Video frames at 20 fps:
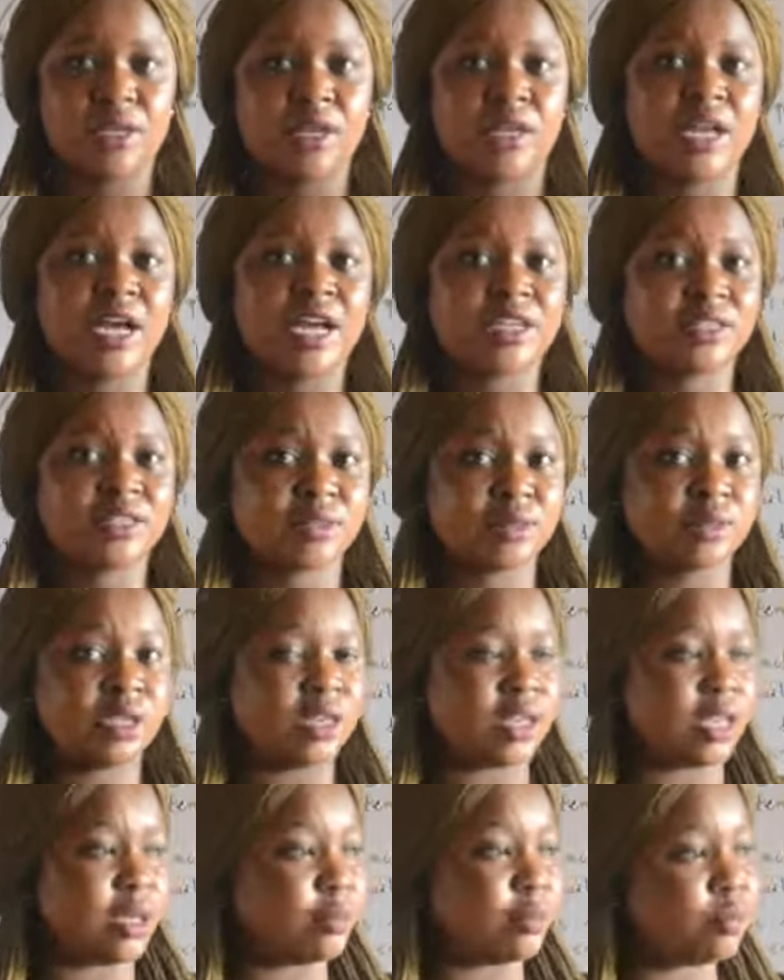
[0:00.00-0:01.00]
That thing
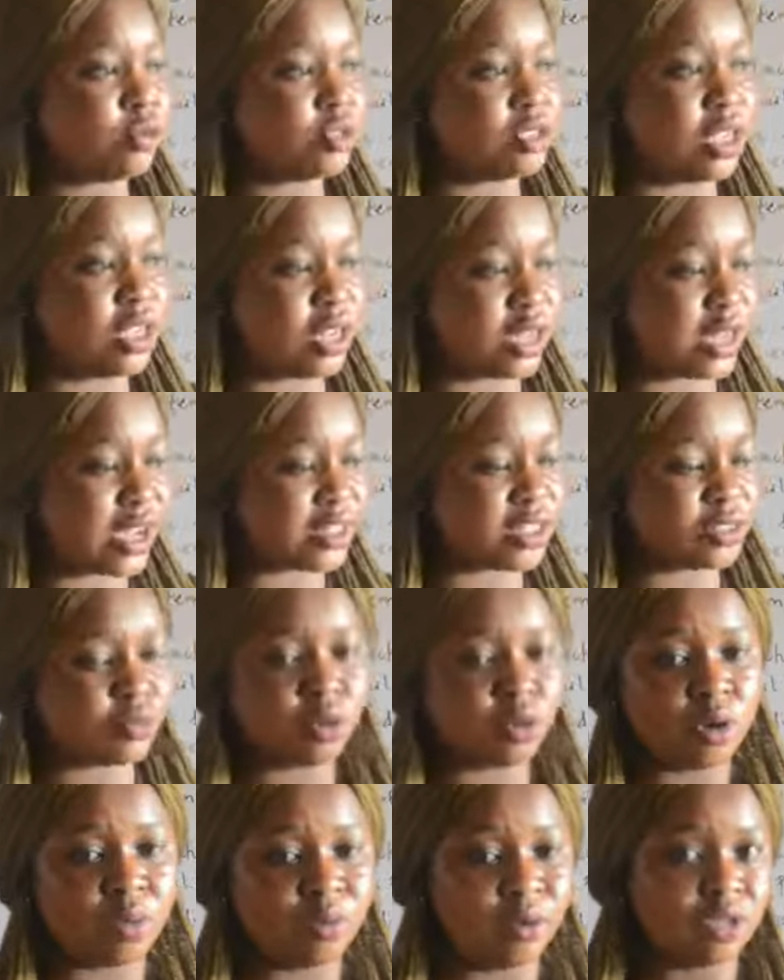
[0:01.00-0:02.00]
they put in that
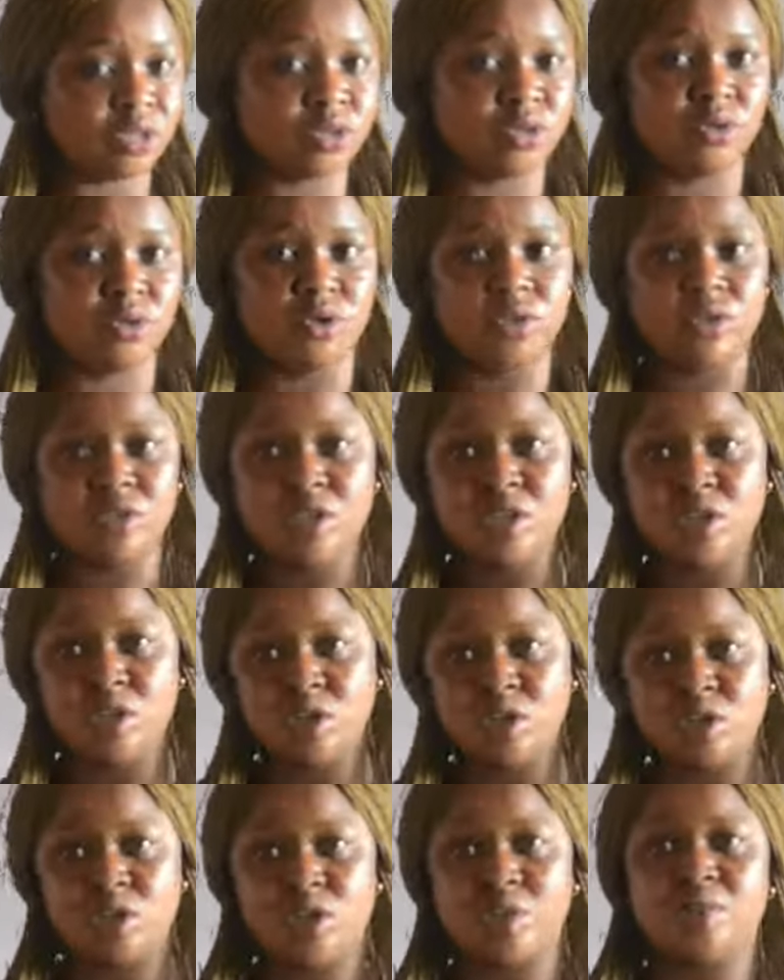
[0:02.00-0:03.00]
small bottle, you see
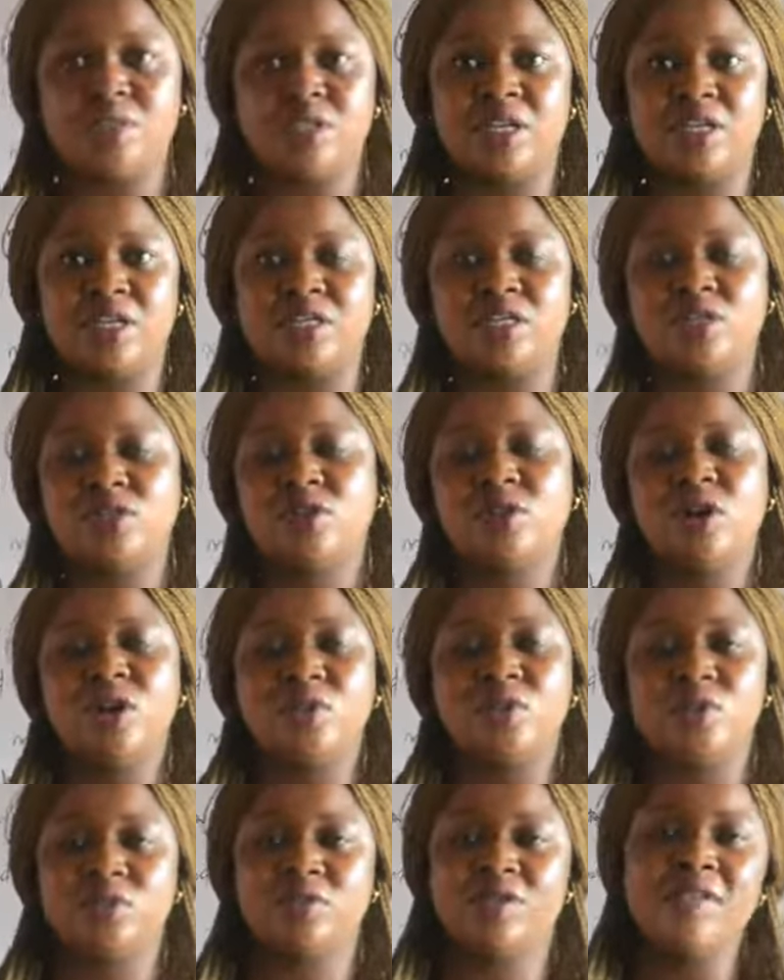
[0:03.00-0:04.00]
those substances,
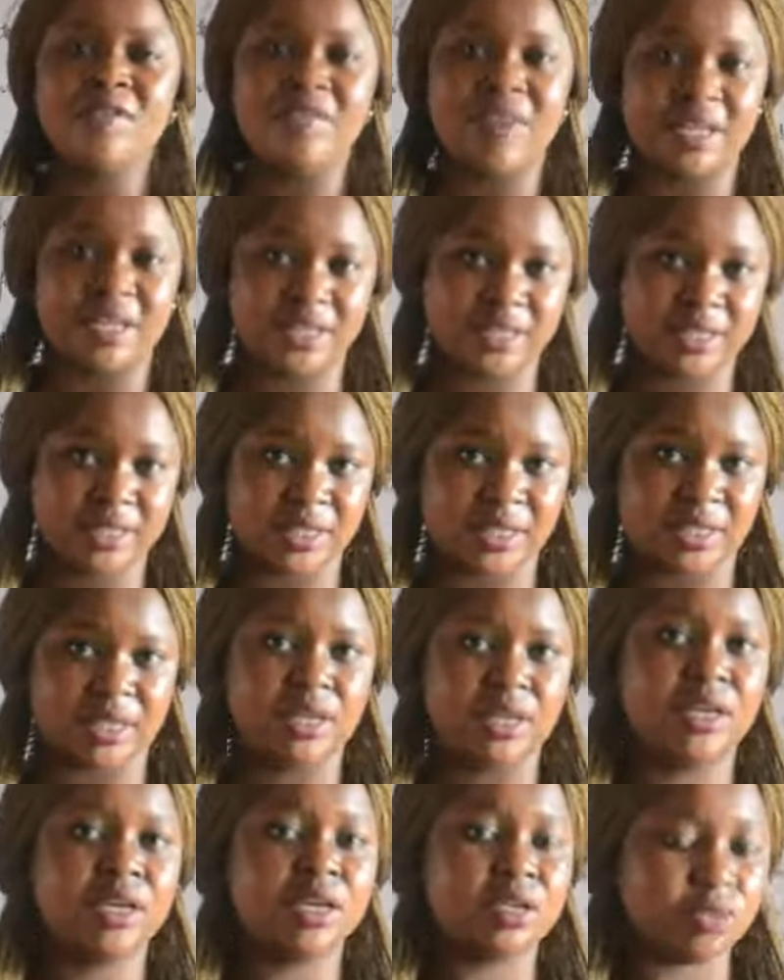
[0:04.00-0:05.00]
called what? A vaccine,
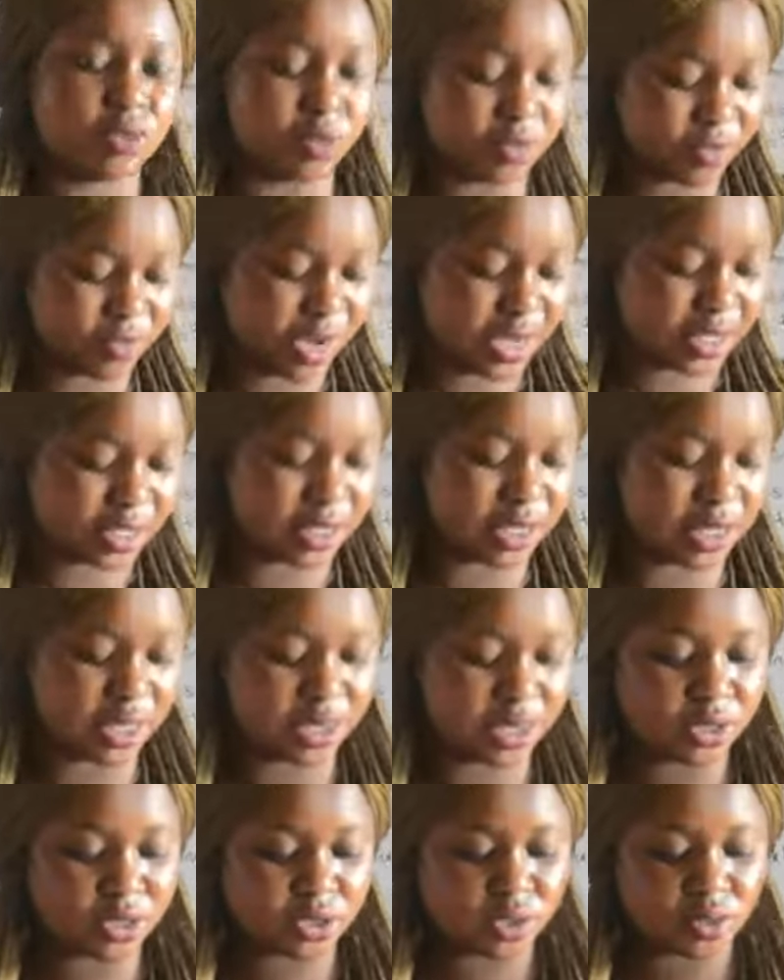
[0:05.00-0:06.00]
to fight
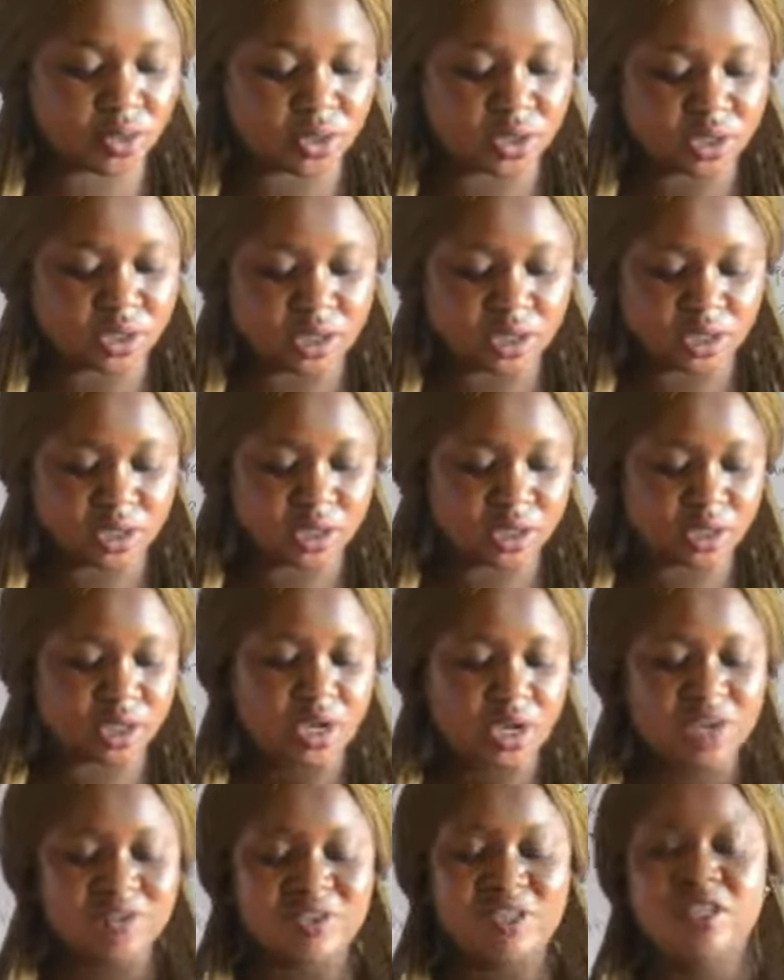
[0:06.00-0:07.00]
against what disease.
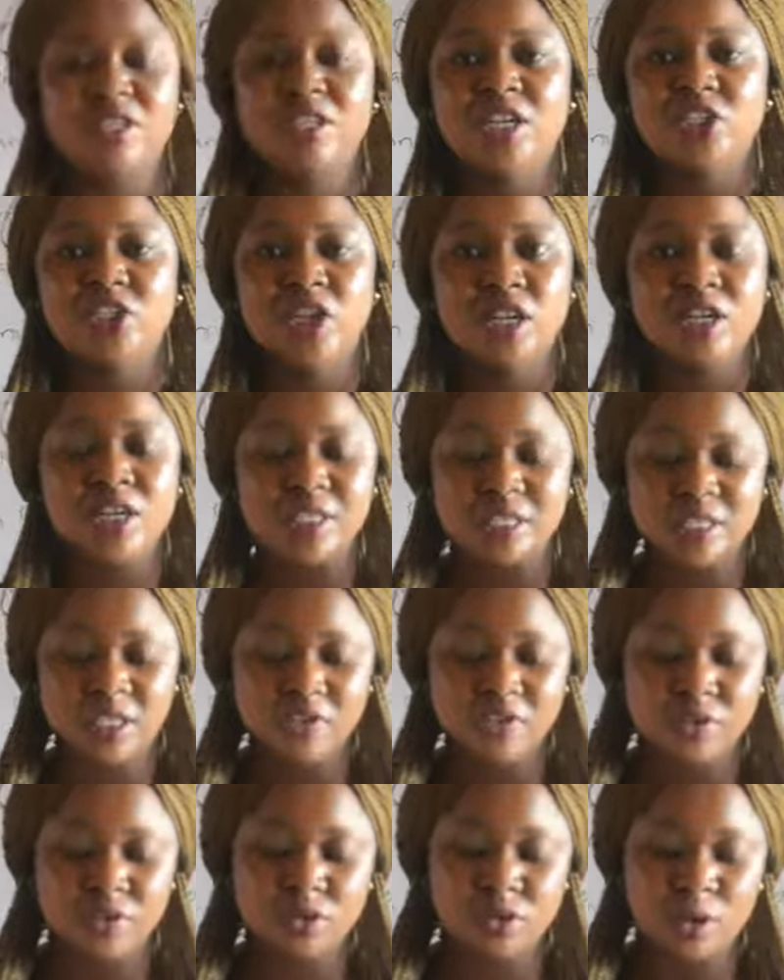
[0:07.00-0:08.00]
Vaccination is
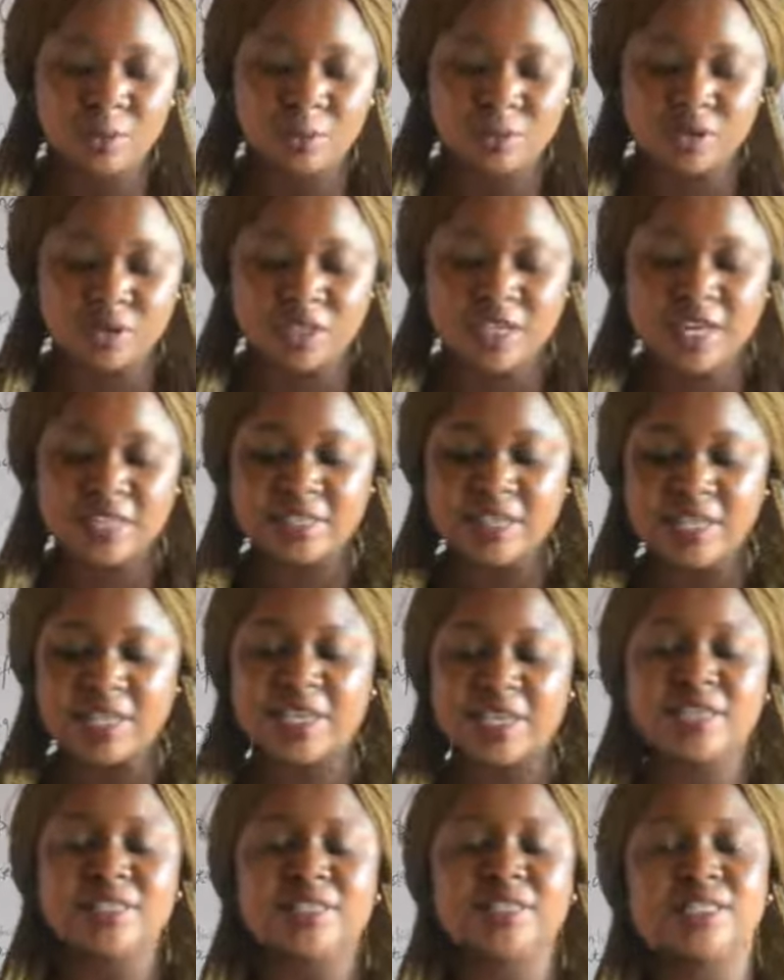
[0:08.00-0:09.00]
given to protect
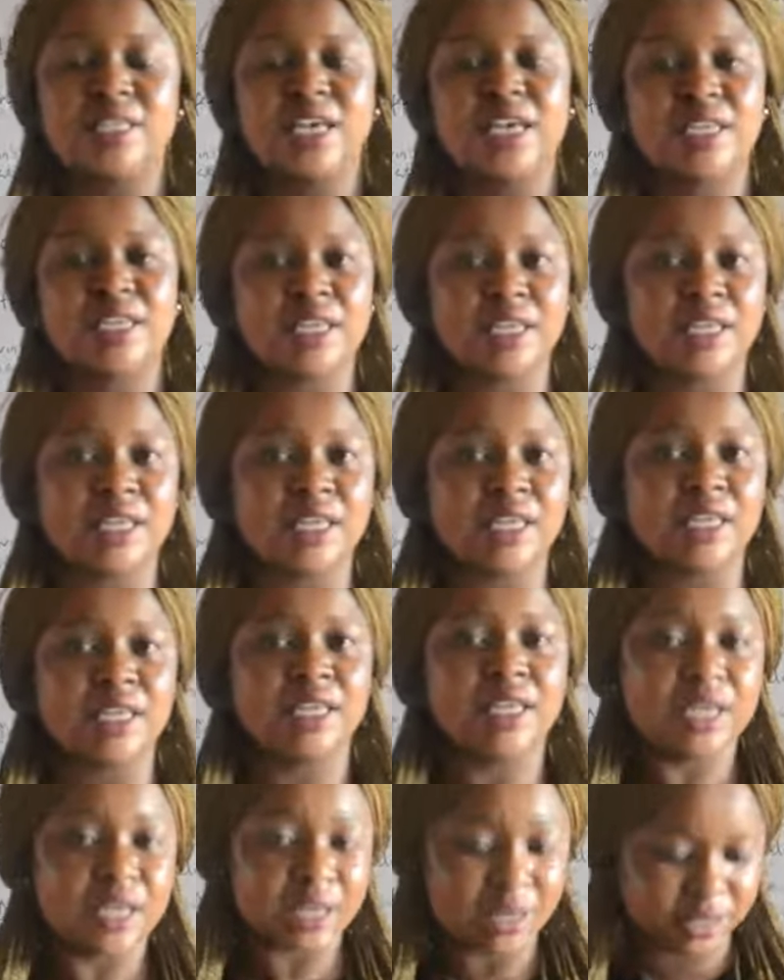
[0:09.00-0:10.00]
against deadly
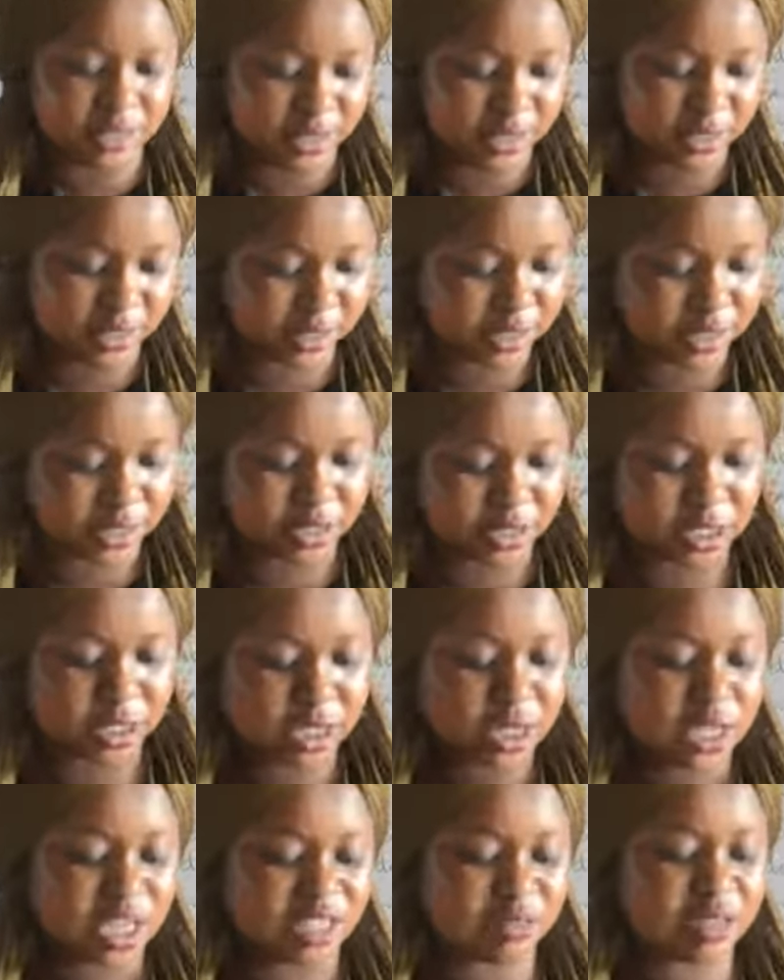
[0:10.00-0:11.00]
disease,
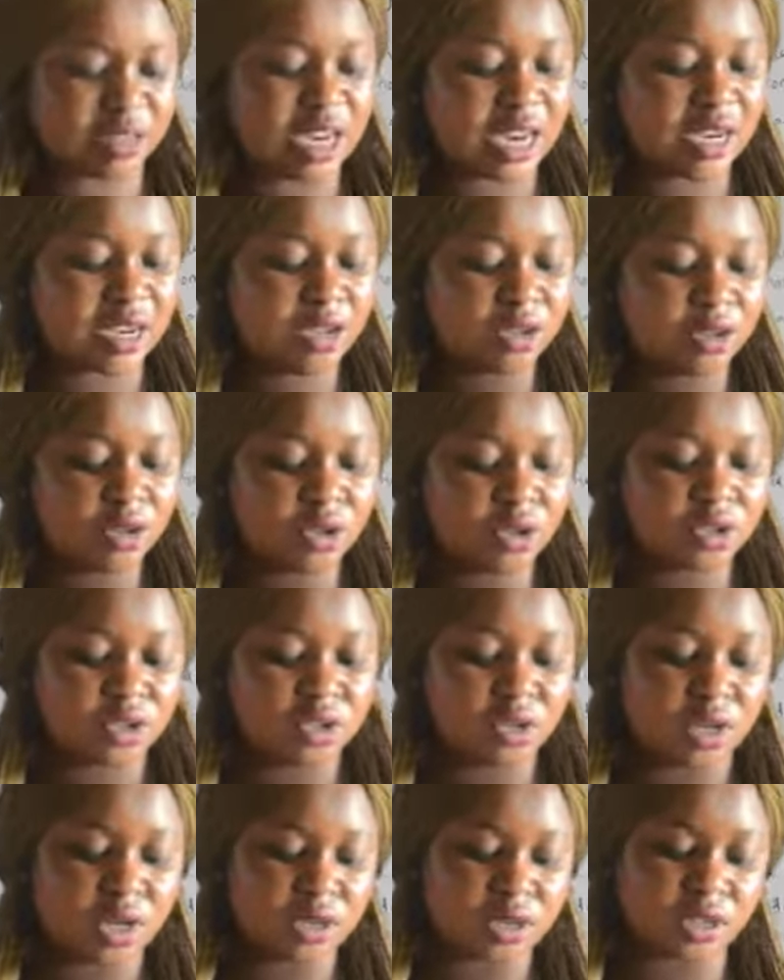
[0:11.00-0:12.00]
especially those
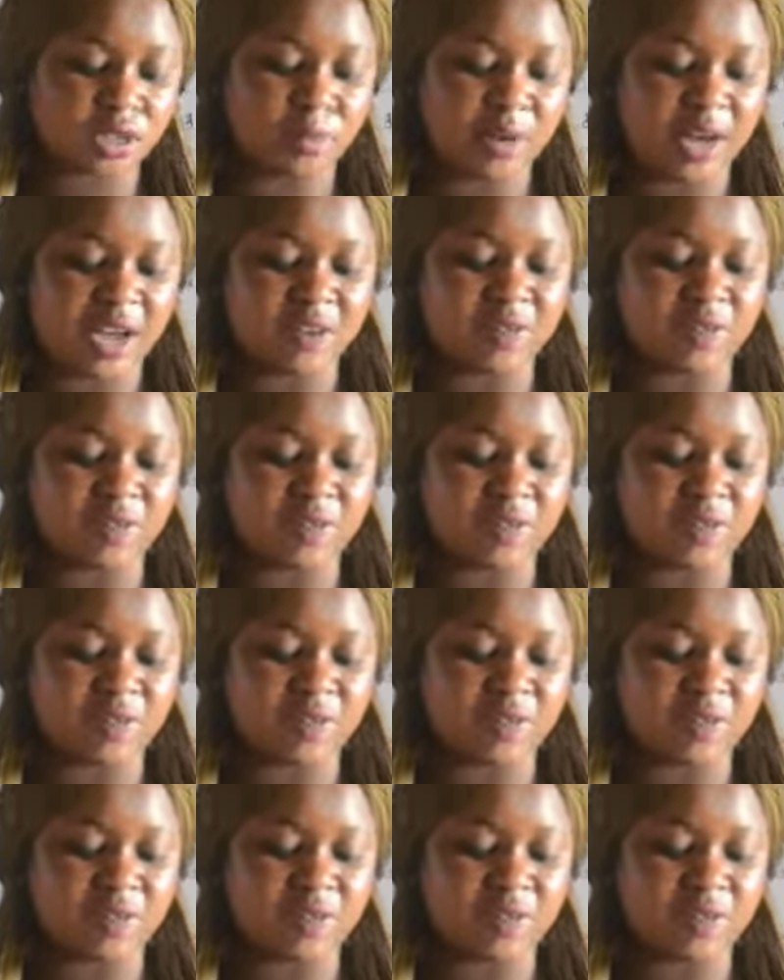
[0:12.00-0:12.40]
caused by a